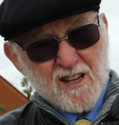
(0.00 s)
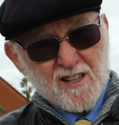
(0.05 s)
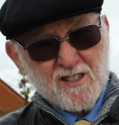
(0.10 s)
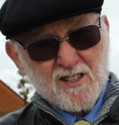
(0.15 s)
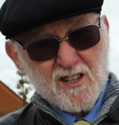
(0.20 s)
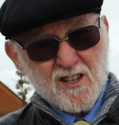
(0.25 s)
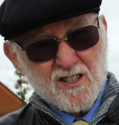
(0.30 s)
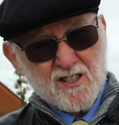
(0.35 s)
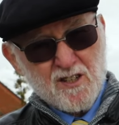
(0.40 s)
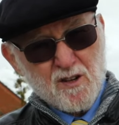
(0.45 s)

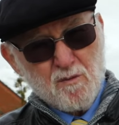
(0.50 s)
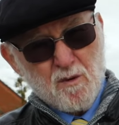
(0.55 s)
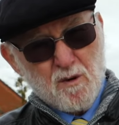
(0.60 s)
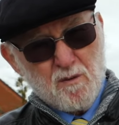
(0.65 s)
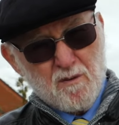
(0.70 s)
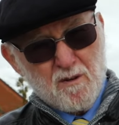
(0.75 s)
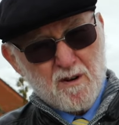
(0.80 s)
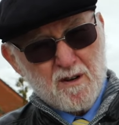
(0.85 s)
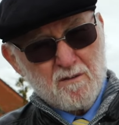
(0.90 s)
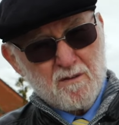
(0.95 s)
So I said, well,
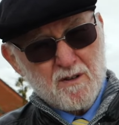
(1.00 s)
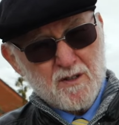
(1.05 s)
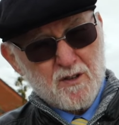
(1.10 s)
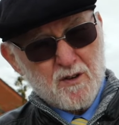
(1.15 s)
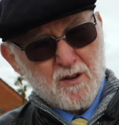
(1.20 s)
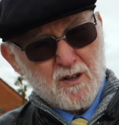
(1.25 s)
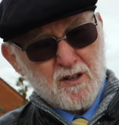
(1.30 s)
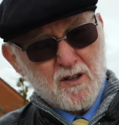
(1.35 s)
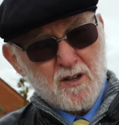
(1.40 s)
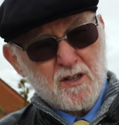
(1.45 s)
what, what,
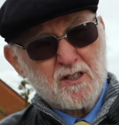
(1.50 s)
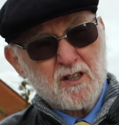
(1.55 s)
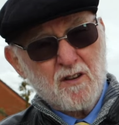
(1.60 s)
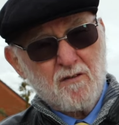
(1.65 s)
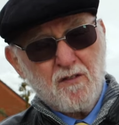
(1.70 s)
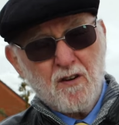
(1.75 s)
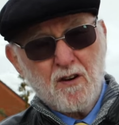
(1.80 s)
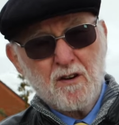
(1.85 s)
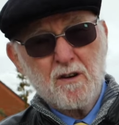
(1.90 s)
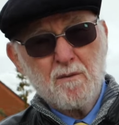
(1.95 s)
do I do? He
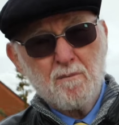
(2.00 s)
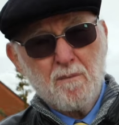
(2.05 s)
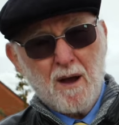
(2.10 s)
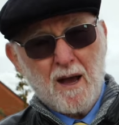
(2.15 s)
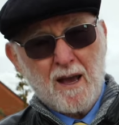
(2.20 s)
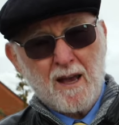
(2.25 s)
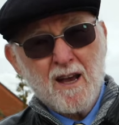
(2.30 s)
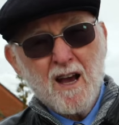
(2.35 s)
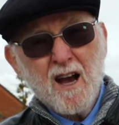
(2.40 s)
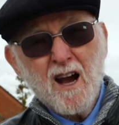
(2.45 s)
said, phone him
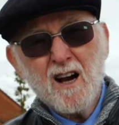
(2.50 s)
back.